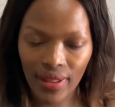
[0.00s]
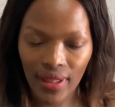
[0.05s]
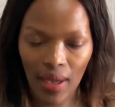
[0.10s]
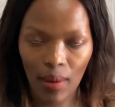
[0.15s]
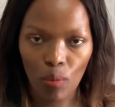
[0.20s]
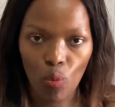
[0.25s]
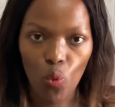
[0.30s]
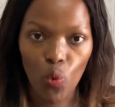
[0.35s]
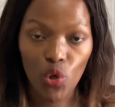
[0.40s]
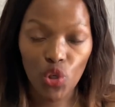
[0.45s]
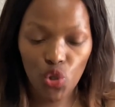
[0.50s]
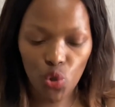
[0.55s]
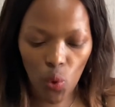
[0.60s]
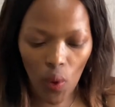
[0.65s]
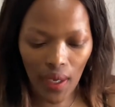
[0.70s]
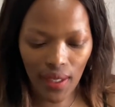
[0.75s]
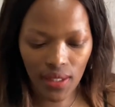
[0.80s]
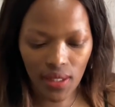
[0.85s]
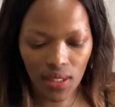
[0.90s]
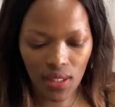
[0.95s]
them, which
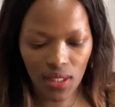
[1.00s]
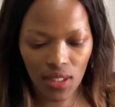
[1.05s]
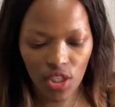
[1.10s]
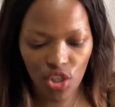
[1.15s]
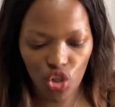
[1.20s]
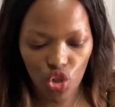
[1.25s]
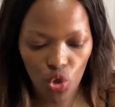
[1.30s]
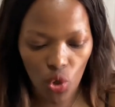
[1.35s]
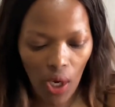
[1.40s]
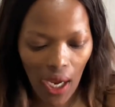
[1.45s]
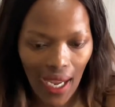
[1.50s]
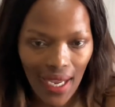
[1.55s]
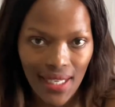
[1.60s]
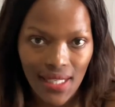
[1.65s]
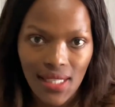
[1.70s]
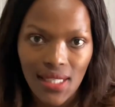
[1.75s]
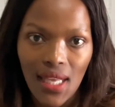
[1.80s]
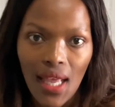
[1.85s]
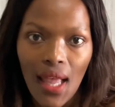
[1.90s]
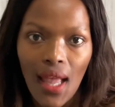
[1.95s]
ones did you guys
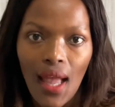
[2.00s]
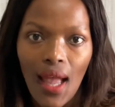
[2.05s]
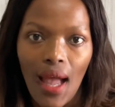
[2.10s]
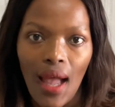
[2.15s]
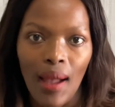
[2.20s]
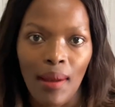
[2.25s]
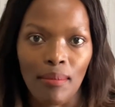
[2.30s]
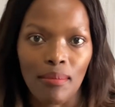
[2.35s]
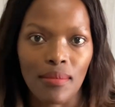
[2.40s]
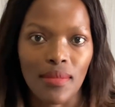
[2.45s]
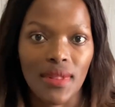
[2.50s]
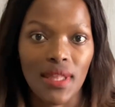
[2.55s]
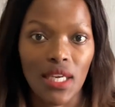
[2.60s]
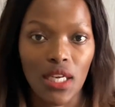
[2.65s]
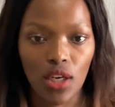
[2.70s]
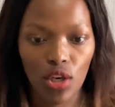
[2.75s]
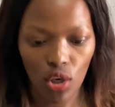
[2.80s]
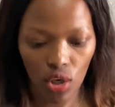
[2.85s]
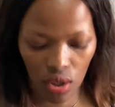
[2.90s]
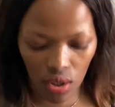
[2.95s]
um,
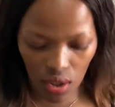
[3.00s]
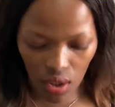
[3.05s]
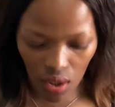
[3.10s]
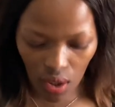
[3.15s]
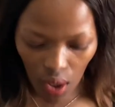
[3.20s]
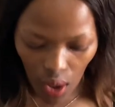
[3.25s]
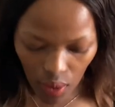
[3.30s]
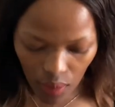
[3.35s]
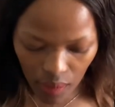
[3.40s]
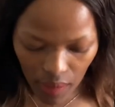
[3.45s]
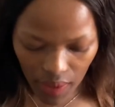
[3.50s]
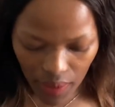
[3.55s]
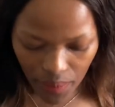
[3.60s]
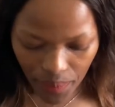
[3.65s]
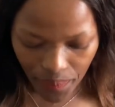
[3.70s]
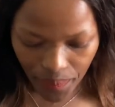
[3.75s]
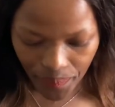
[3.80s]
think good on me.